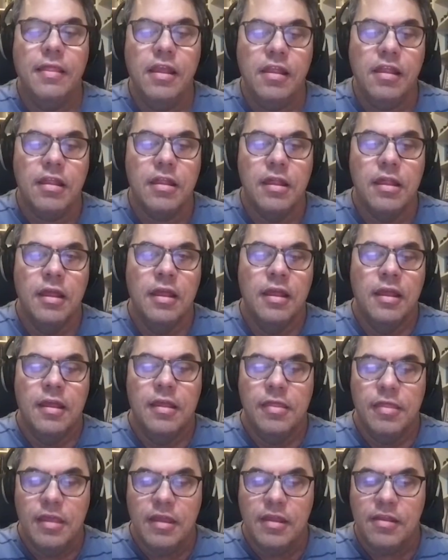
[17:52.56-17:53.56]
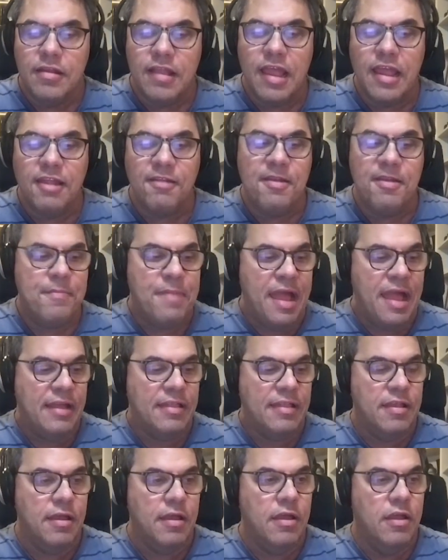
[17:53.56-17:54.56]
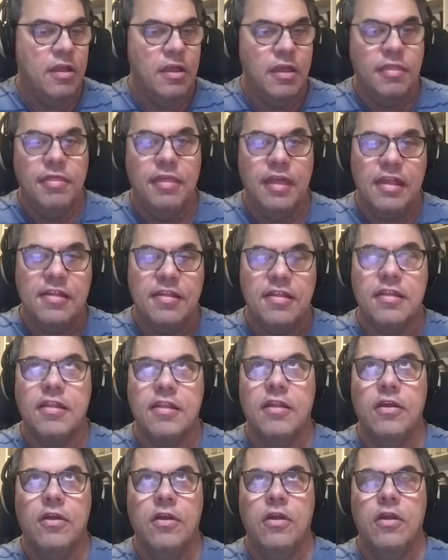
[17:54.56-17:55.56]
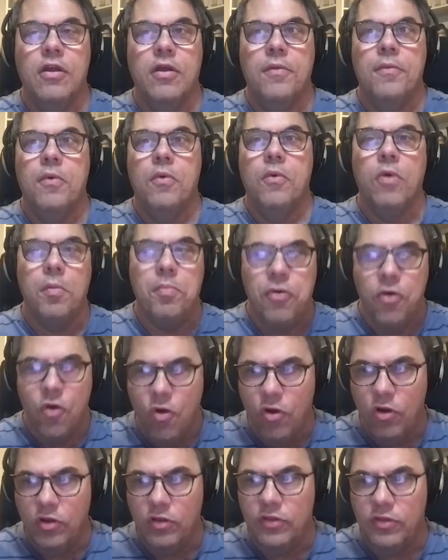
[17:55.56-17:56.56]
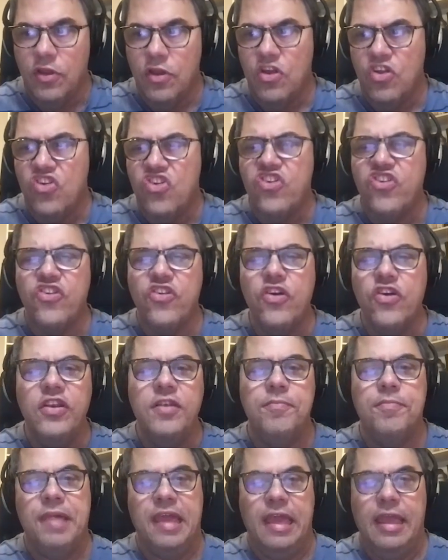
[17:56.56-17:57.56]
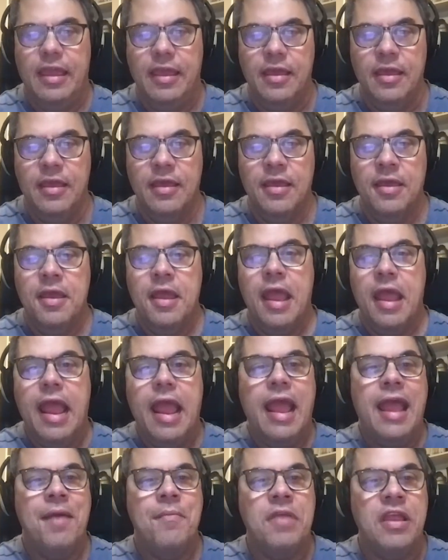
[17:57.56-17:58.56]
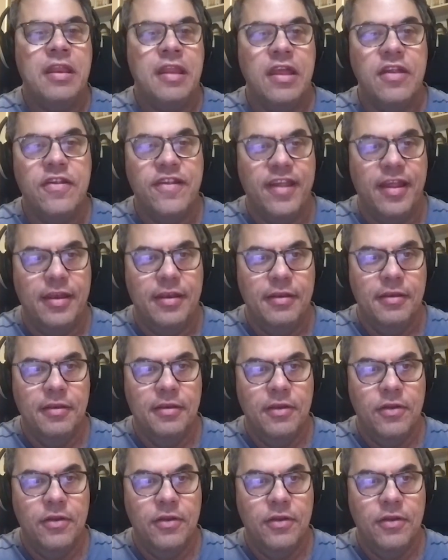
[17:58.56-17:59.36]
and this takes me back to this report should be ammunition